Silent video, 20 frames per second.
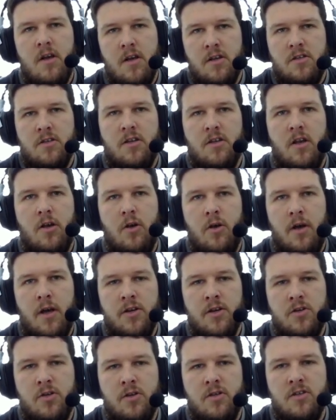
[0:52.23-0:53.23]
So
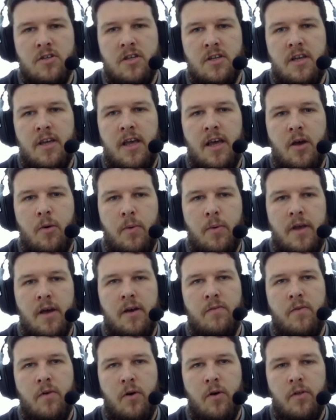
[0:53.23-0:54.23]
as you can see here, we
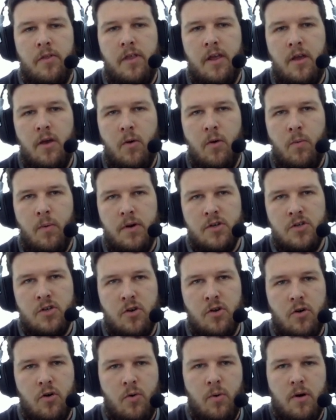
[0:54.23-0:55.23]
have got the
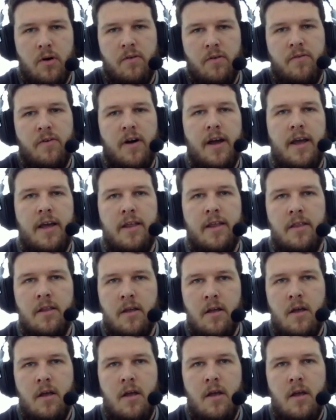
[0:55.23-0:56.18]
one-shot qualifying,